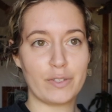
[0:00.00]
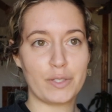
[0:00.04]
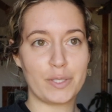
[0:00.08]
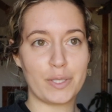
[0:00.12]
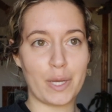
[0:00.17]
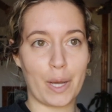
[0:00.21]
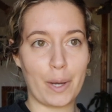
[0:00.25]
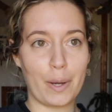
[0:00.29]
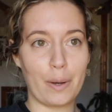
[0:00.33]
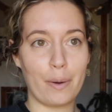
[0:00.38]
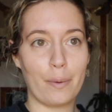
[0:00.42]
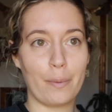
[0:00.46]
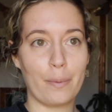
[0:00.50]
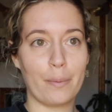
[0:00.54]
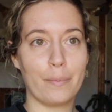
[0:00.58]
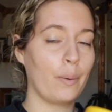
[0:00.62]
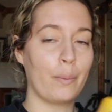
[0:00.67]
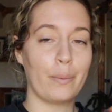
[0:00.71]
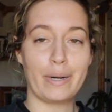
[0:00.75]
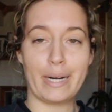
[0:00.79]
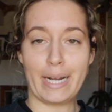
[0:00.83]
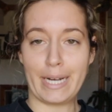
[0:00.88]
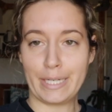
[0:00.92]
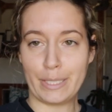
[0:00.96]
so
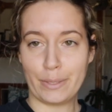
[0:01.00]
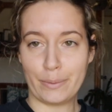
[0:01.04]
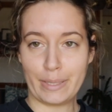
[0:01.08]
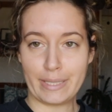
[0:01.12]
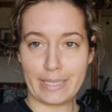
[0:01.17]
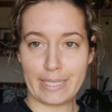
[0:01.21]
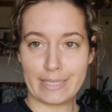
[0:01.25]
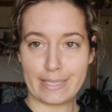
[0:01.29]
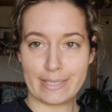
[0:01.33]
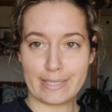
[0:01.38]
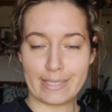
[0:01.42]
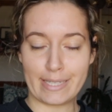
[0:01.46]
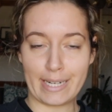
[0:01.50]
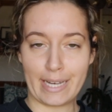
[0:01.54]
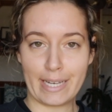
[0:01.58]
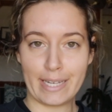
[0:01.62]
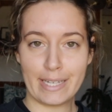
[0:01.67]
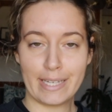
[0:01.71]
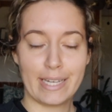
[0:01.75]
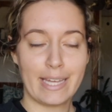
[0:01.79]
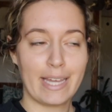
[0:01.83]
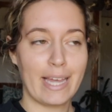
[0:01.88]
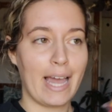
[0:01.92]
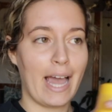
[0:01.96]
we're not doing this
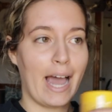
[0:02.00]
today.